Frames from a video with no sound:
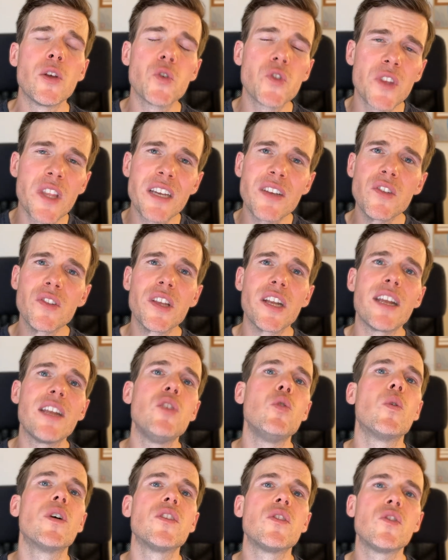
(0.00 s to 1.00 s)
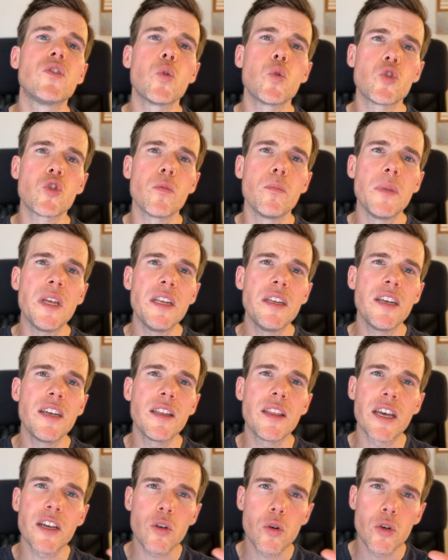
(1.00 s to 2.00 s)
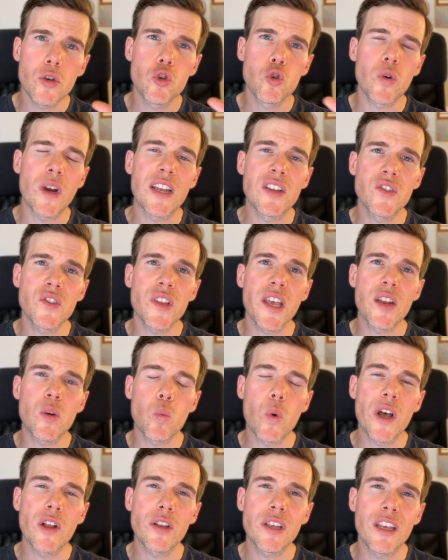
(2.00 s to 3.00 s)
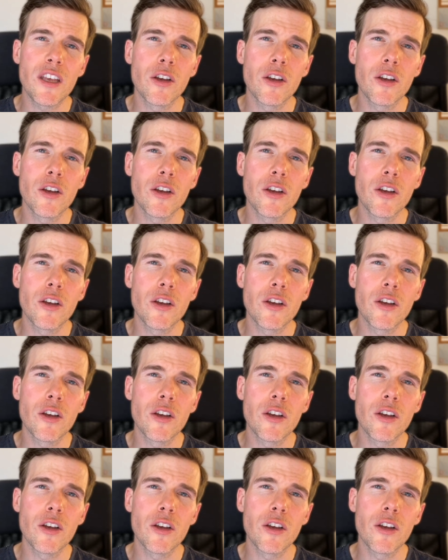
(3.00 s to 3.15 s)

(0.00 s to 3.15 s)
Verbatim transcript: There's things that I do on social media that could translate well